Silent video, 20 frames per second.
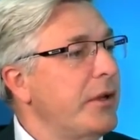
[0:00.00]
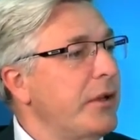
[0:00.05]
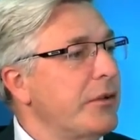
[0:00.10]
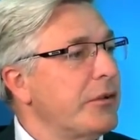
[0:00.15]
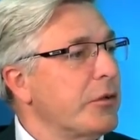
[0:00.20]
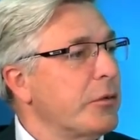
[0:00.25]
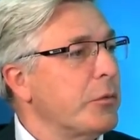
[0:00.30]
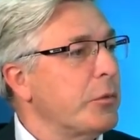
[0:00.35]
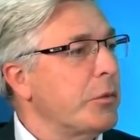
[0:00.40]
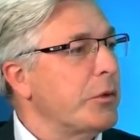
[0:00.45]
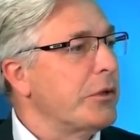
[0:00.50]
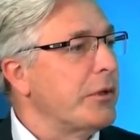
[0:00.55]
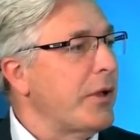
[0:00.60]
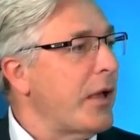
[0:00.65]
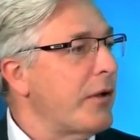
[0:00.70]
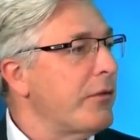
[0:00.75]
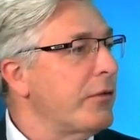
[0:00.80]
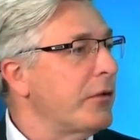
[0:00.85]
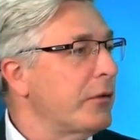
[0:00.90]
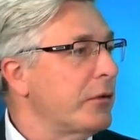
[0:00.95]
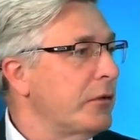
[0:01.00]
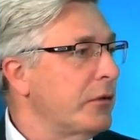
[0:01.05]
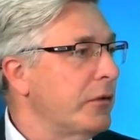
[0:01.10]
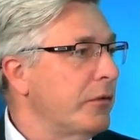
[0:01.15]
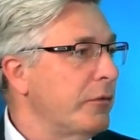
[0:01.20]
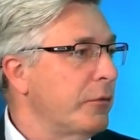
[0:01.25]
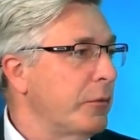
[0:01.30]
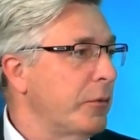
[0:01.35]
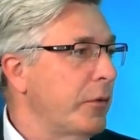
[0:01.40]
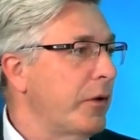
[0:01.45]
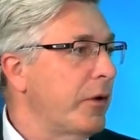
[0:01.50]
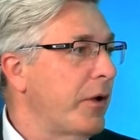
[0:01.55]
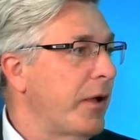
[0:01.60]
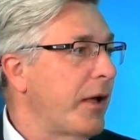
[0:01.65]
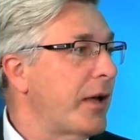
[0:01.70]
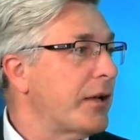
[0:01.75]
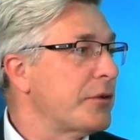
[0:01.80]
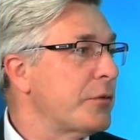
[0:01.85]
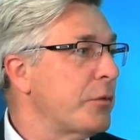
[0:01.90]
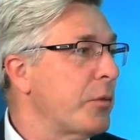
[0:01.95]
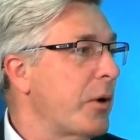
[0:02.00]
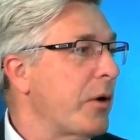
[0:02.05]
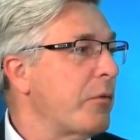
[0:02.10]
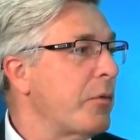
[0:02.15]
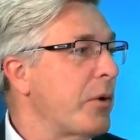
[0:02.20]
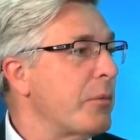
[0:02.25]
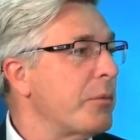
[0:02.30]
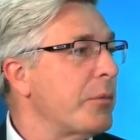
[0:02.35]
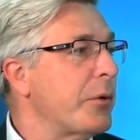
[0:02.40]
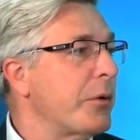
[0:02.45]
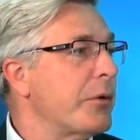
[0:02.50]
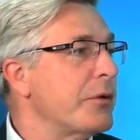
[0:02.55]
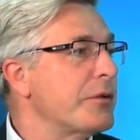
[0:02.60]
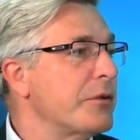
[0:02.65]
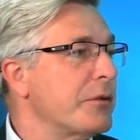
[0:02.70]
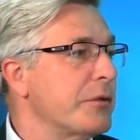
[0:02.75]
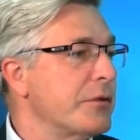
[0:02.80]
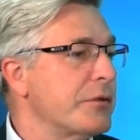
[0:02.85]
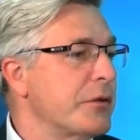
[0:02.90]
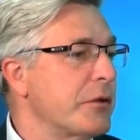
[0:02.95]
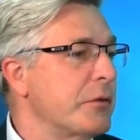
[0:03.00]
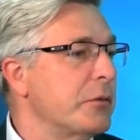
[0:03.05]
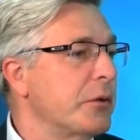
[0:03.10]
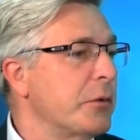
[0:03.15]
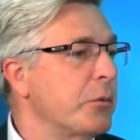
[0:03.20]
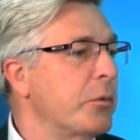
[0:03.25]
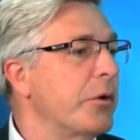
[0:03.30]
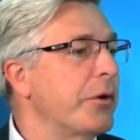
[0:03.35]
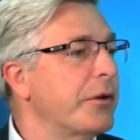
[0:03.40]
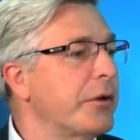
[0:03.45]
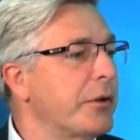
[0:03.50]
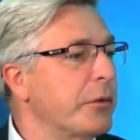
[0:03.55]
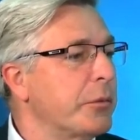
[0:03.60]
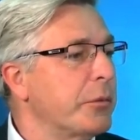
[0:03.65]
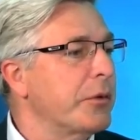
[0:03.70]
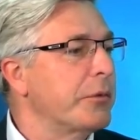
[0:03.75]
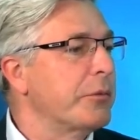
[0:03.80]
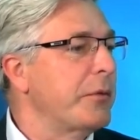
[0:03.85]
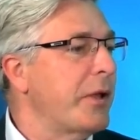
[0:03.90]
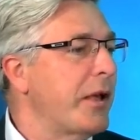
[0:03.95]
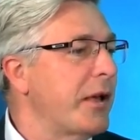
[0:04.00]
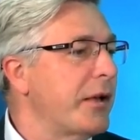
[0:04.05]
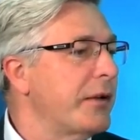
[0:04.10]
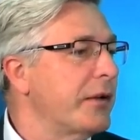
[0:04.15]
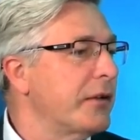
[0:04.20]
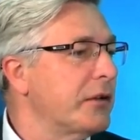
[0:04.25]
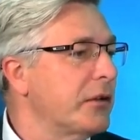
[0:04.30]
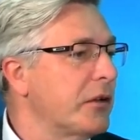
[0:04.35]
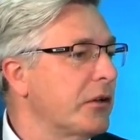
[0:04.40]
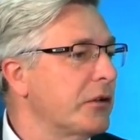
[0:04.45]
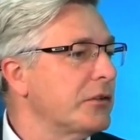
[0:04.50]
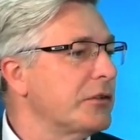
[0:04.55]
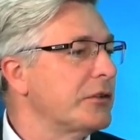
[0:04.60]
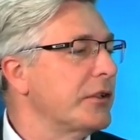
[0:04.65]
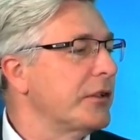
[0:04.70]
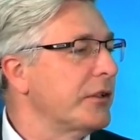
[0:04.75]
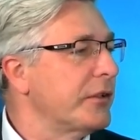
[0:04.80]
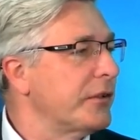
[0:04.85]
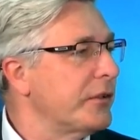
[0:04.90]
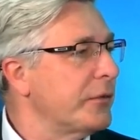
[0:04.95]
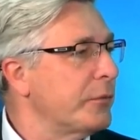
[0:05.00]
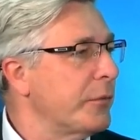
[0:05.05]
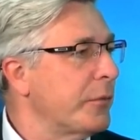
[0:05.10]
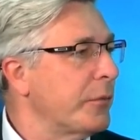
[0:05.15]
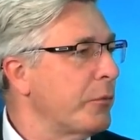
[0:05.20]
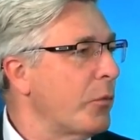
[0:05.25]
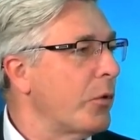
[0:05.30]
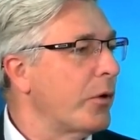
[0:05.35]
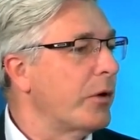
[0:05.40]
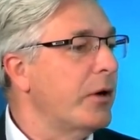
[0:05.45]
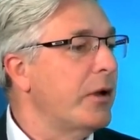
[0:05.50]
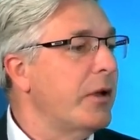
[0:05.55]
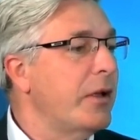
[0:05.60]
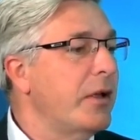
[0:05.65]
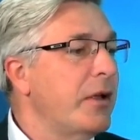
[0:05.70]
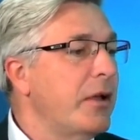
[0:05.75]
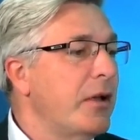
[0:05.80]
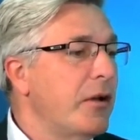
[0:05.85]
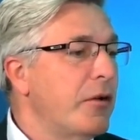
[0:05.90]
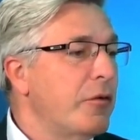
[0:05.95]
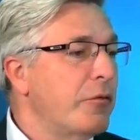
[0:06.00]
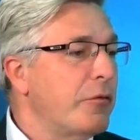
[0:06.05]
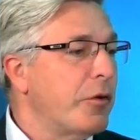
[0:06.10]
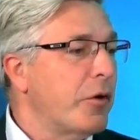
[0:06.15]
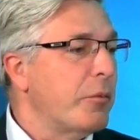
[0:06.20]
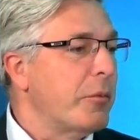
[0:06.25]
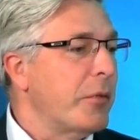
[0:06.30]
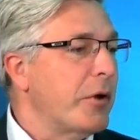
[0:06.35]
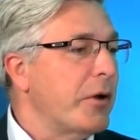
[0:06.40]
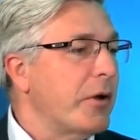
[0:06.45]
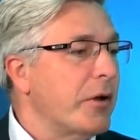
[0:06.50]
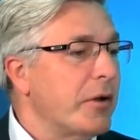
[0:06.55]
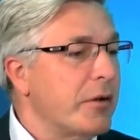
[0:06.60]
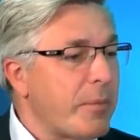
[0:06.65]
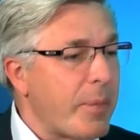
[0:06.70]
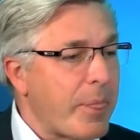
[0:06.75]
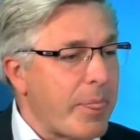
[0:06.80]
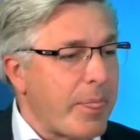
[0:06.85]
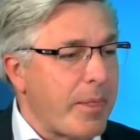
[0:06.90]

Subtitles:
So we have actually we have one person who's only working with adding content more from a